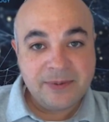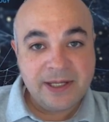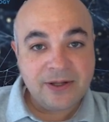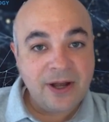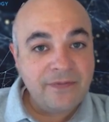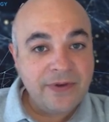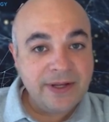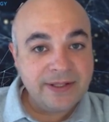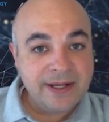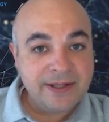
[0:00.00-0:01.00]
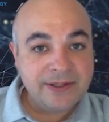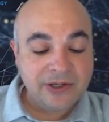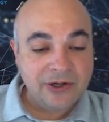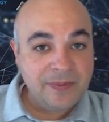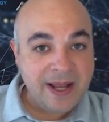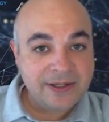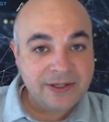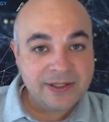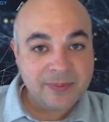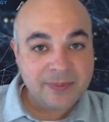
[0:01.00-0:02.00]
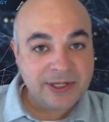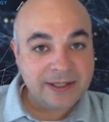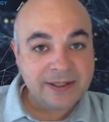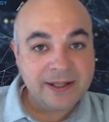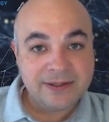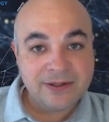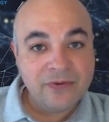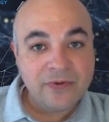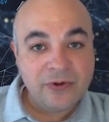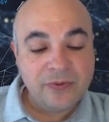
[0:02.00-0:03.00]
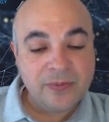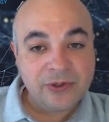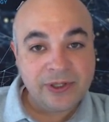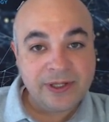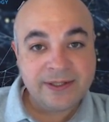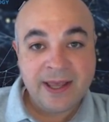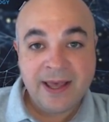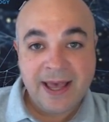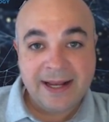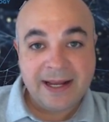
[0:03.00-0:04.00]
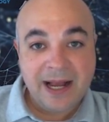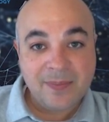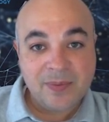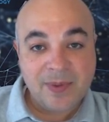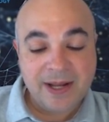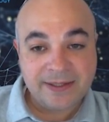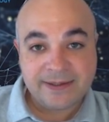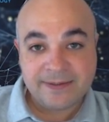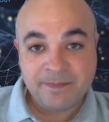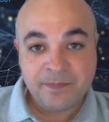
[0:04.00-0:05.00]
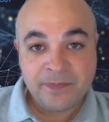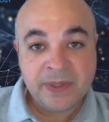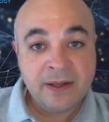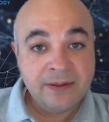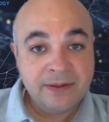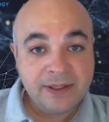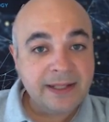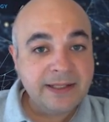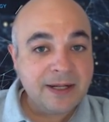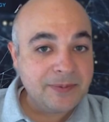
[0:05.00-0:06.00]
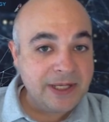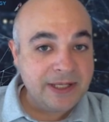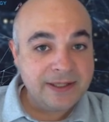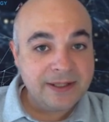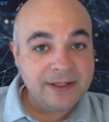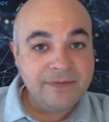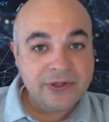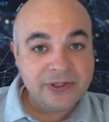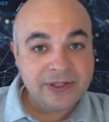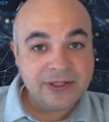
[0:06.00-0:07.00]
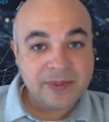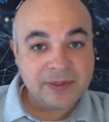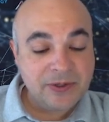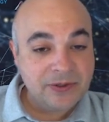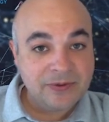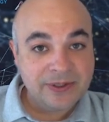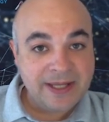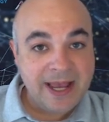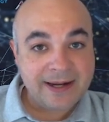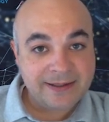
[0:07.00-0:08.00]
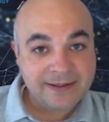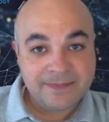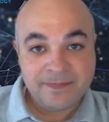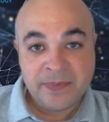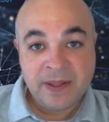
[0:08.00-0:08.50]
updates often contain security patches that protect against known vulnerabilities and compromises. Neglecting updates can leave your system exposed to attacks.